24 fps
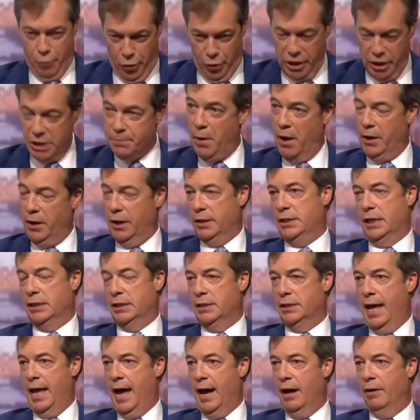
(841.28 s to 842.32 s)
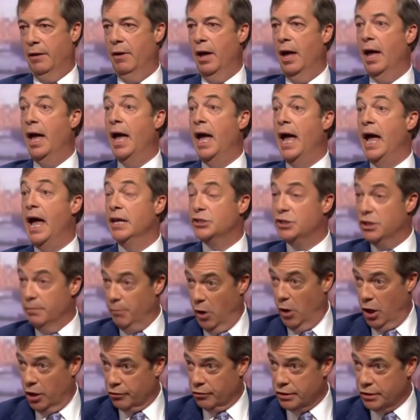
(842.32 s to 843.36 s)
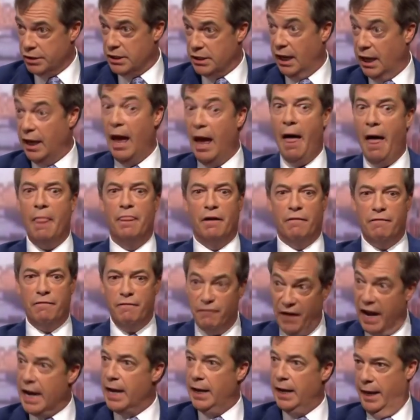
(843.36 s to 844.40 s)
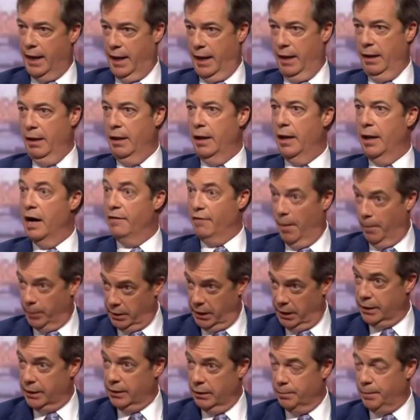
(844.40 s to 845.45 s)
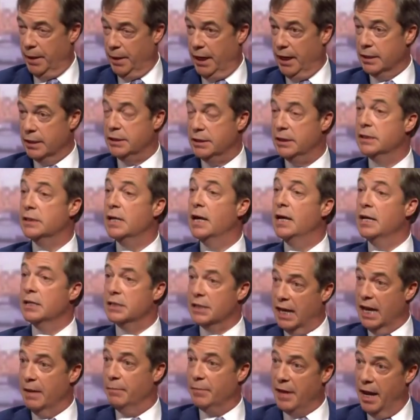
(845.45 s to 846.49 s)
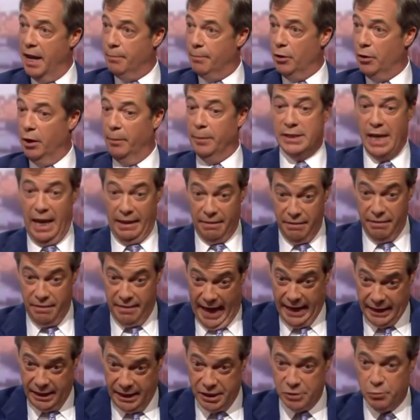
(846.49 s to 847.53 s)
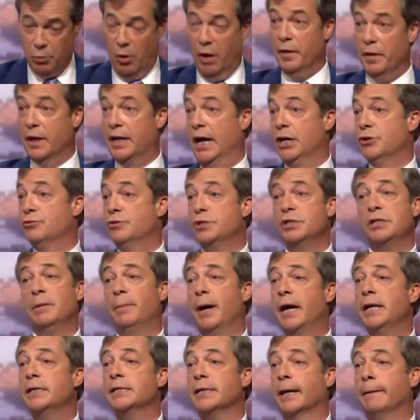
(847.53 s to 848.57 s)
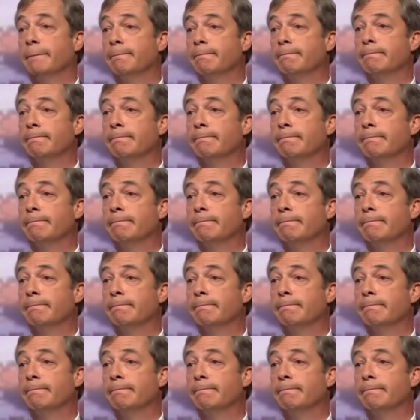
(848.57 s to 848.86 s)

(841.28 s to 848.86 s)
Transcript: in British politics now is democracy, the failure of our political parties to keep their promise. That is what the country is debating.